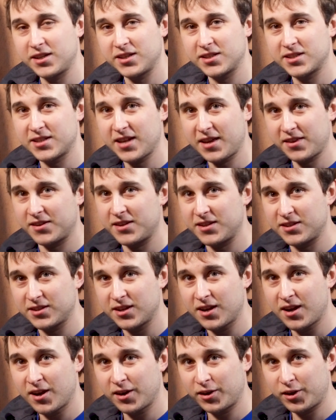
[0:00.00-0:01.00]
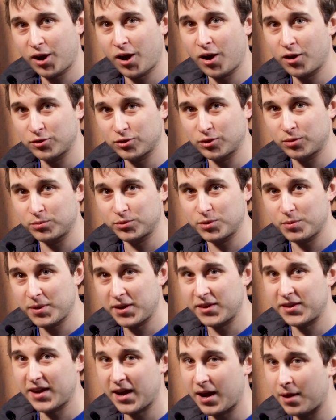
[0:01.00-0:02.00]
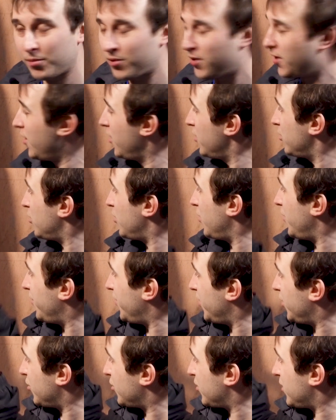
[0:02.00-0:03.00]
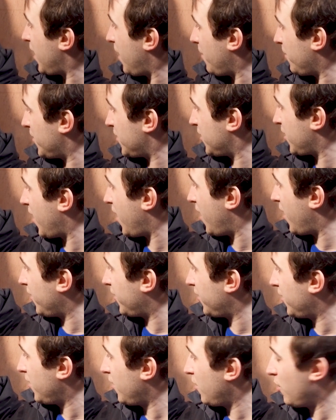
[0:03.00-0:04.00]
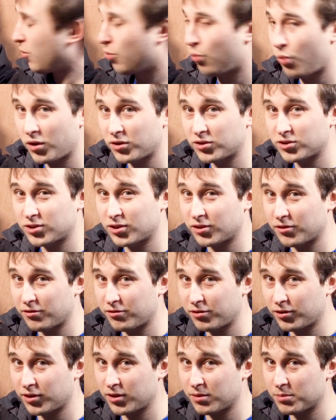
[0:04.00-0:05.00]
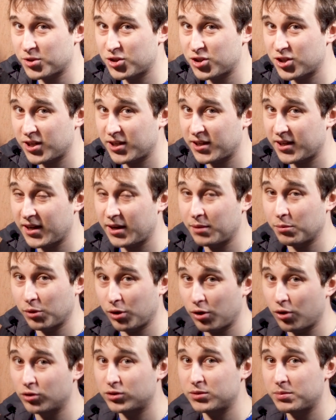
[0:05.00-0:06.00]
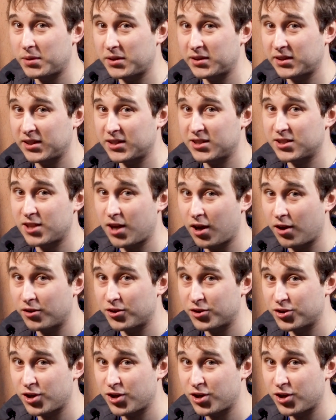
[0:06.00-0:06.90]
you can set these cards up to be in the app. So if you just tap this card once on the front of the machine, it will automatically start the